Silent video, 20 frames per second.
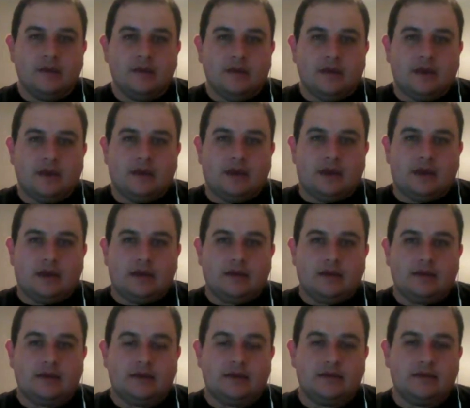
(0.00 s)

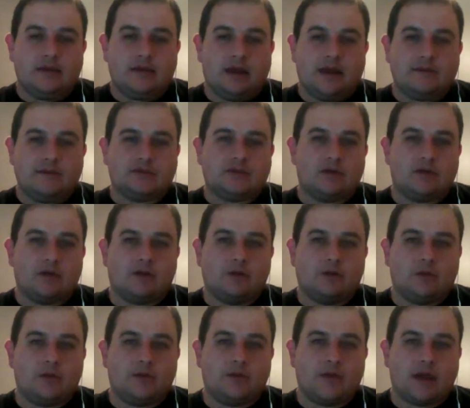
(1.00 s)
And I've struggled
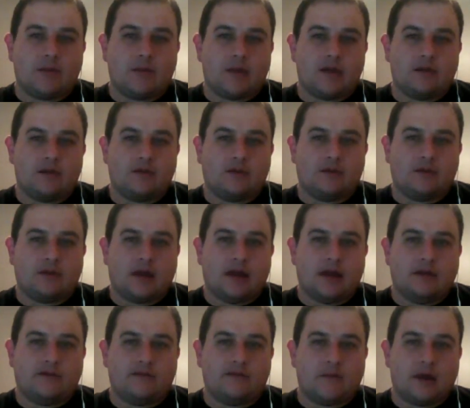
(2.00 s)
with that my whole
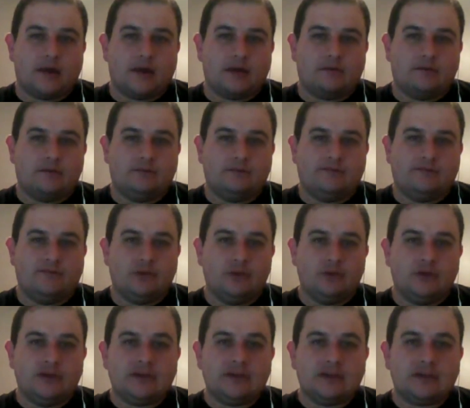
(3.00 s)
life. My
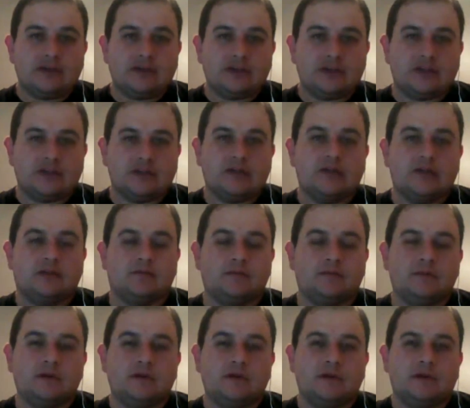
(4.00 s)
food addiction and
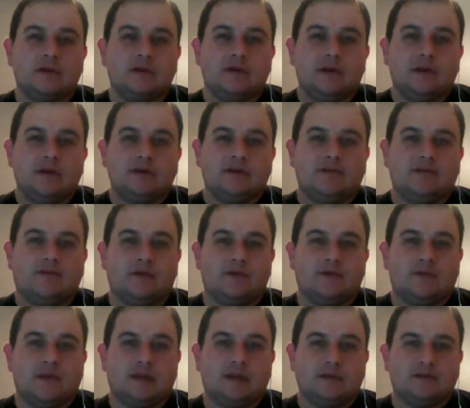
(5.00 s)

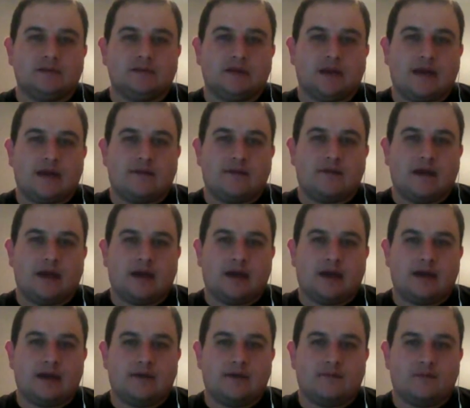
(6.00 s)
different things that I've
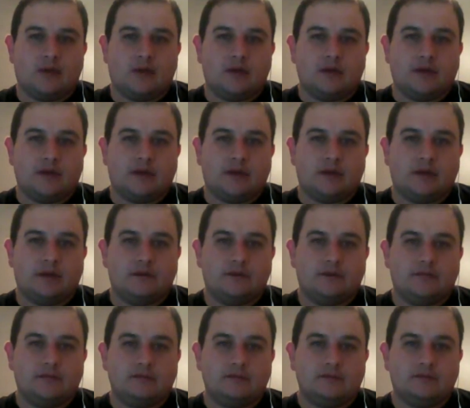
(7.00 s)
had have really
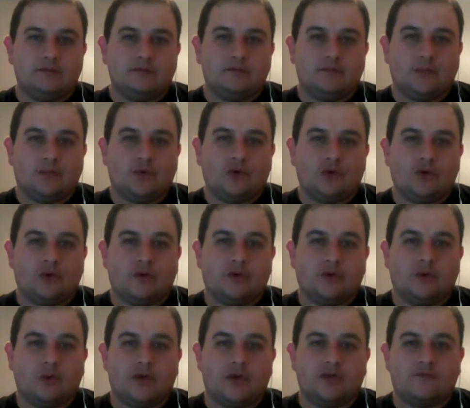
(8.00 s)
put on
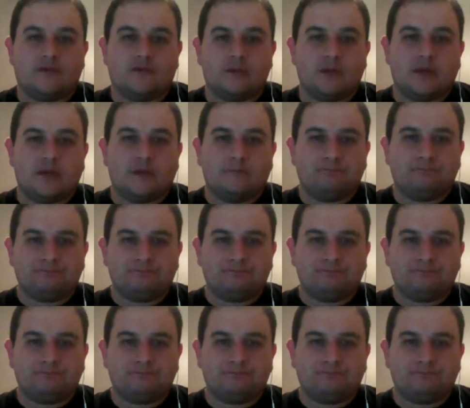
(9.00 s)
the weight for me.